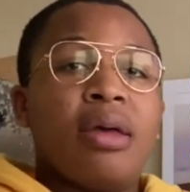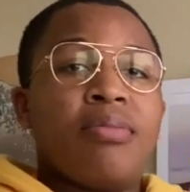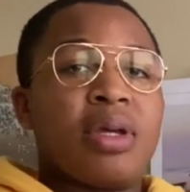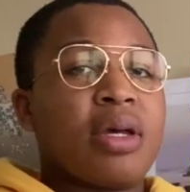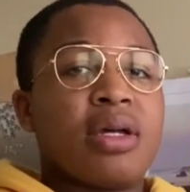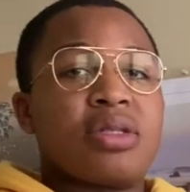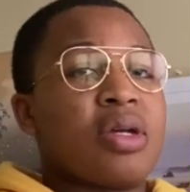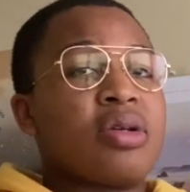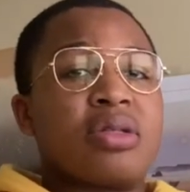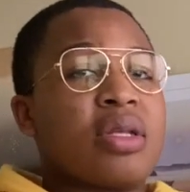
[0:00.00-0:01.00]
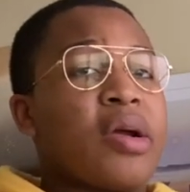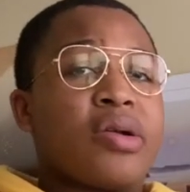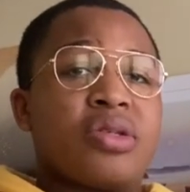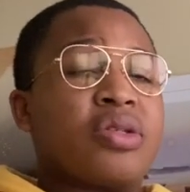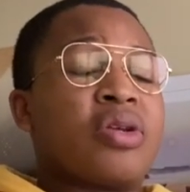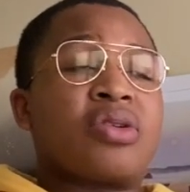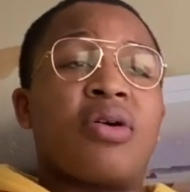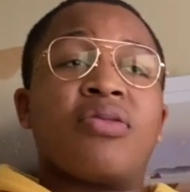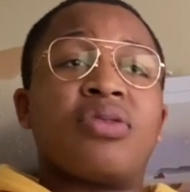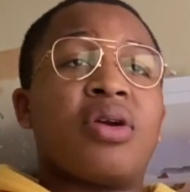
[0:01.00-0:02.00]
because there's
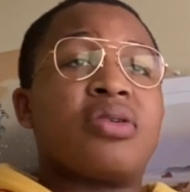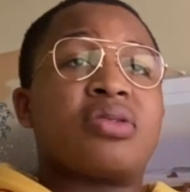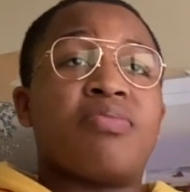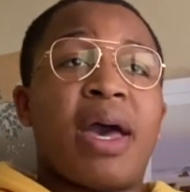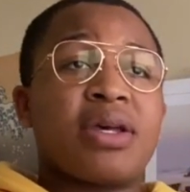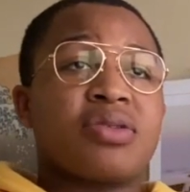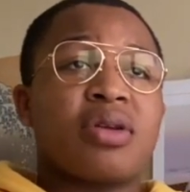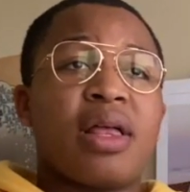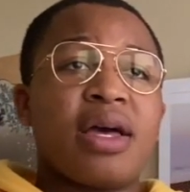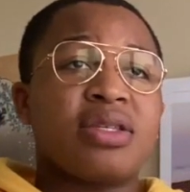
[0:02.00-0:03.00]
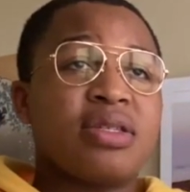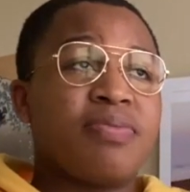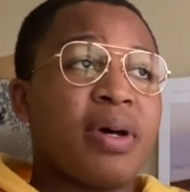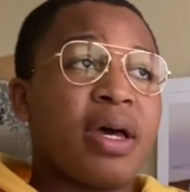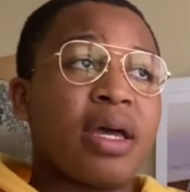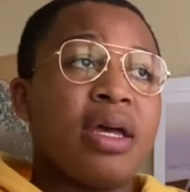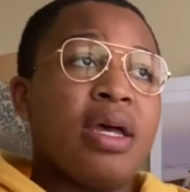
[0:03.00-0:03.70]
master classes, but